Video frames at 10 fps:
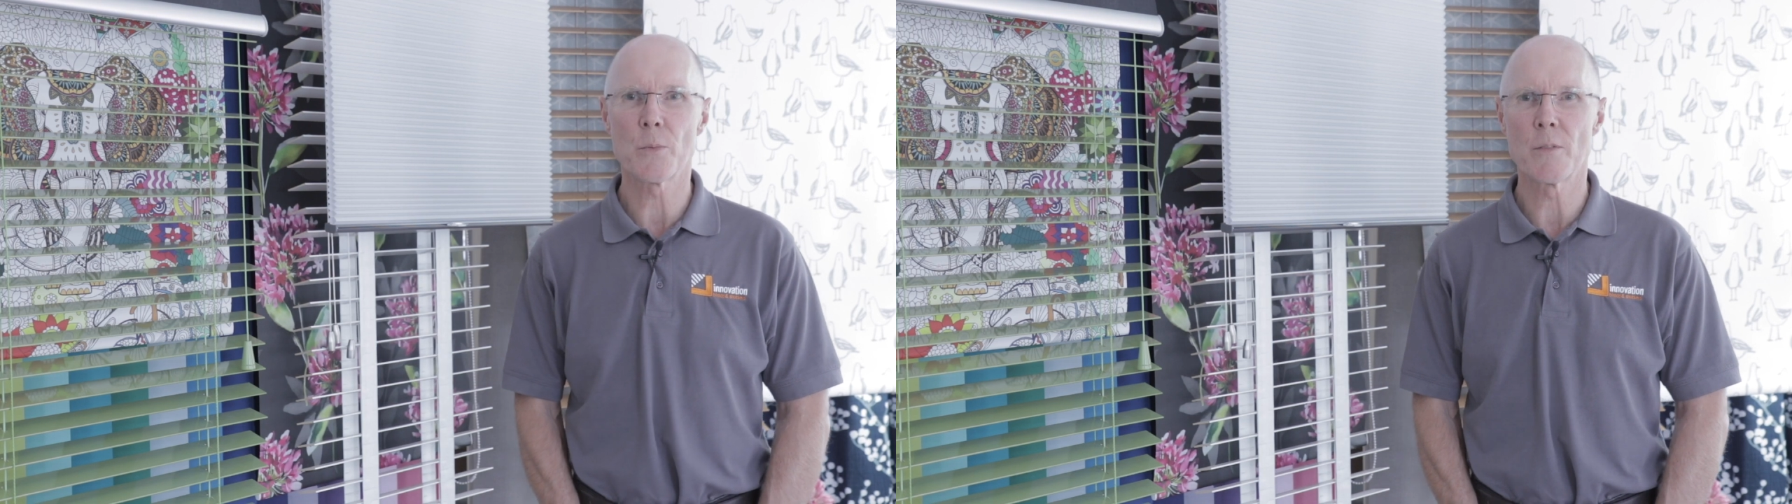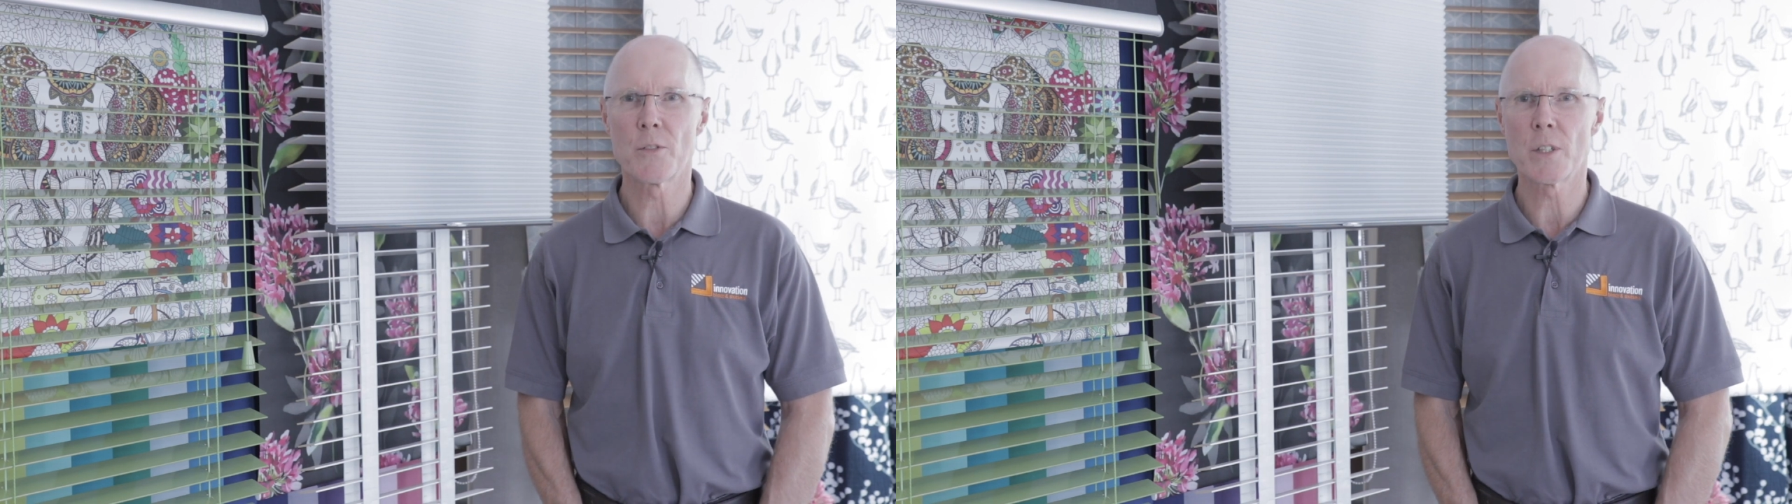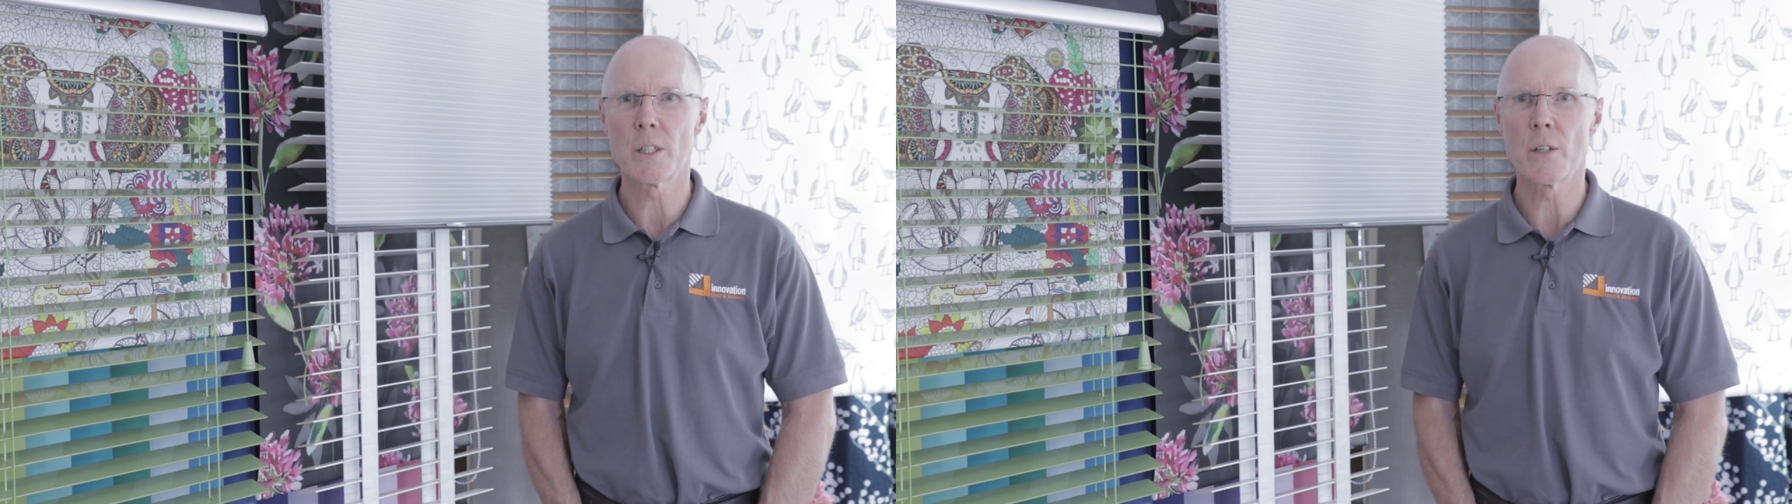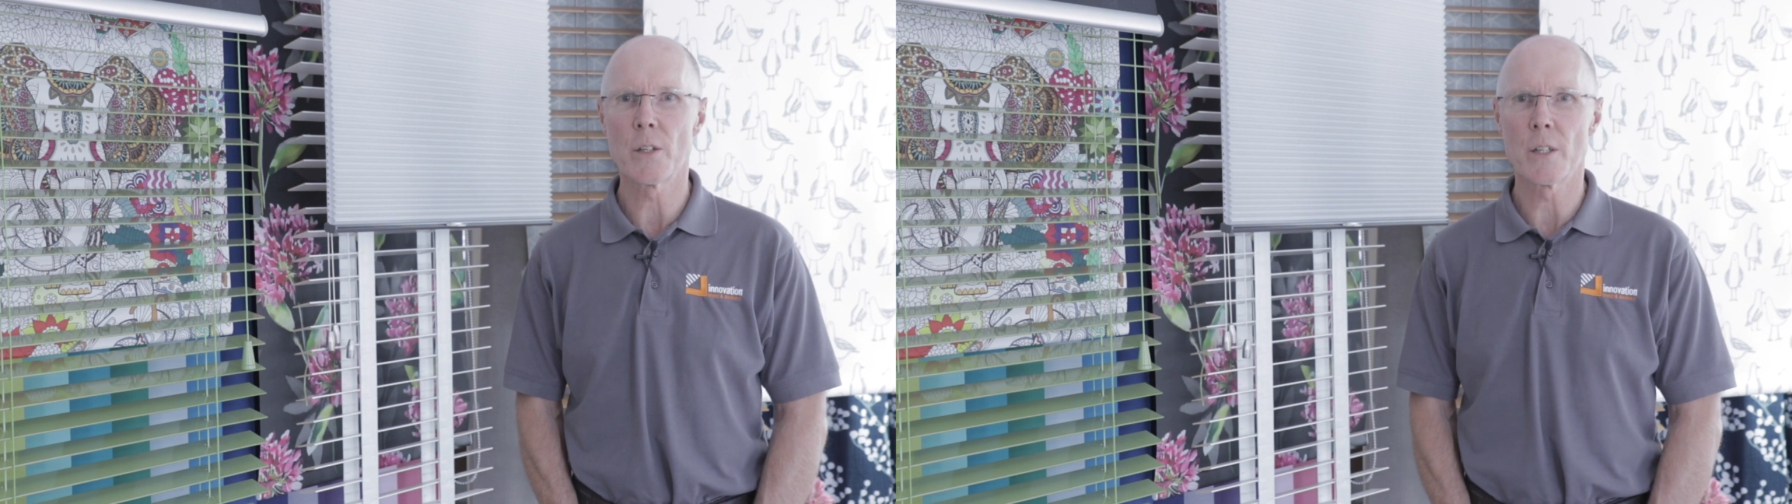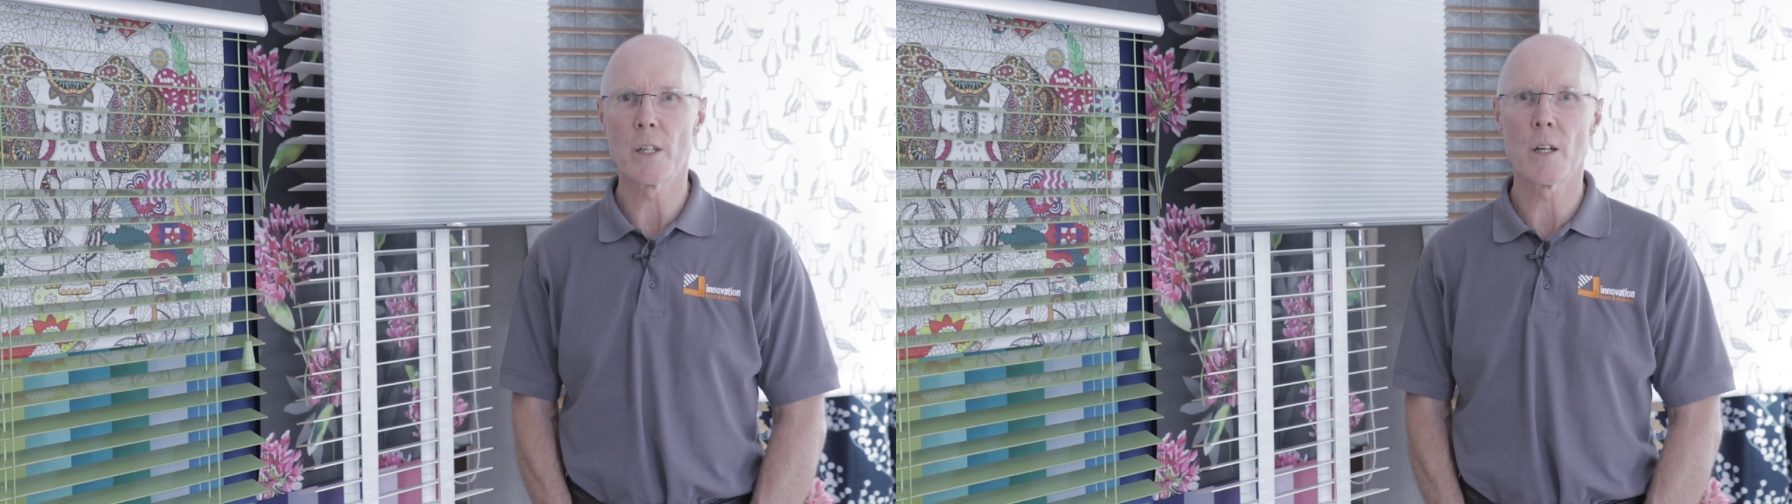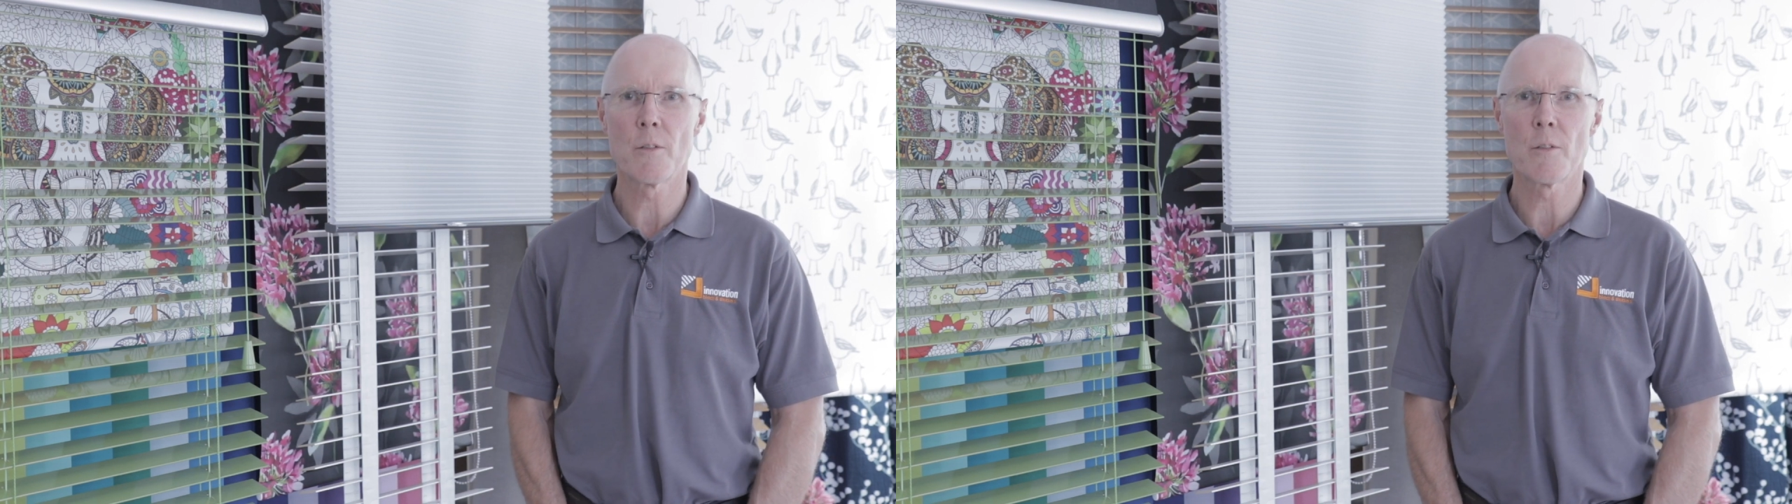We've seen the uh,